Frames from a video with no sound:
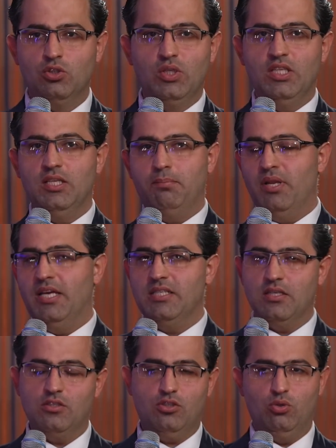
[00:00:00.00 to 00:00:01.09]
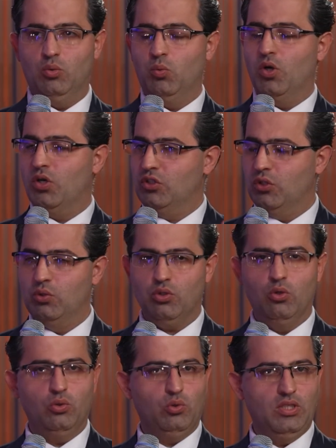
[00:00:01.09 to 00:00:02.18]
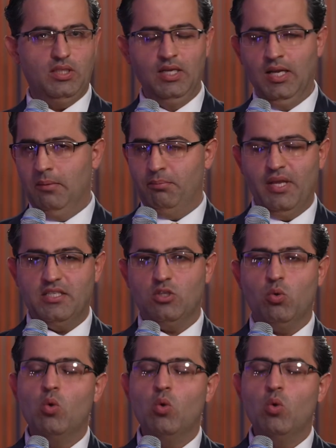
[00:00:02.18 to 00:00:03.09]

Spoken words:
to the places, to the war zones, or to the places,